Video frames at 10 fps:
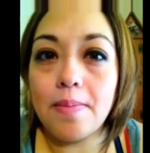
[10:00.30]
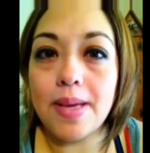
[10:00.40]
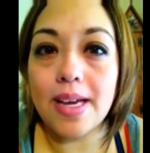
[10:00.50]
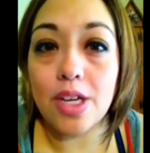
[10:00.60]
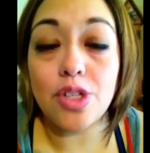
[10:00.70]

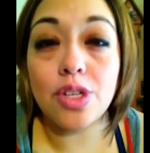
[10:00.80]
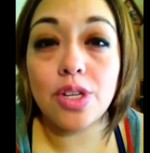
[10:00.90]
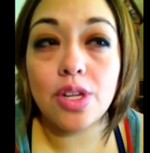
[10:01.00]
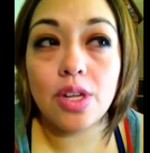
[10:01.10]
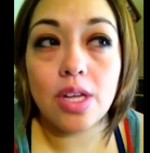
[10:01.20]
because
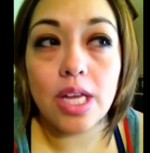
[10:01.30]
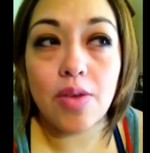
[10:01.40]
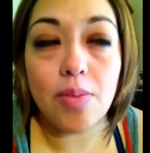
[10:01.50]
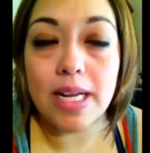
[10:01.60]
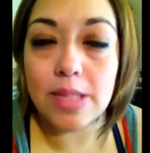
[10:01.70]

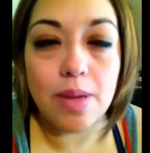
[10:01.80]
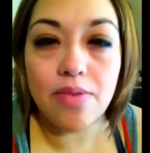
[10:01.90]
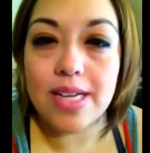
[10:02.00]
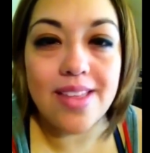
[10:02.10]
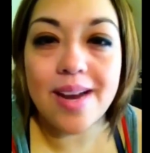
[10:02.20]
he reminds me
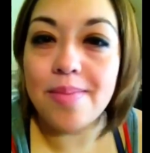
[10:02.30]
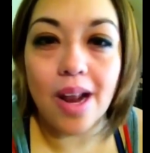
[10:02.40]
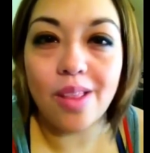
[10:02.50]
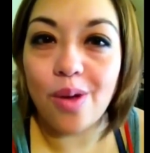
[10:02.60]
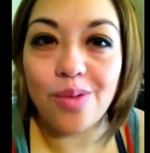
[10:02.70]
every day that I'm
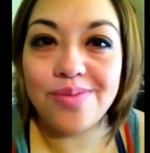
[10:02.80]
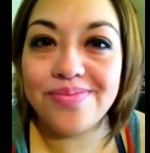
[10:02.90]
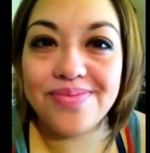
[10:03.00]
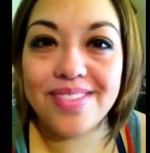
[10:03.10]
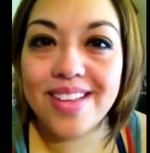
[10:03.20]
not alone.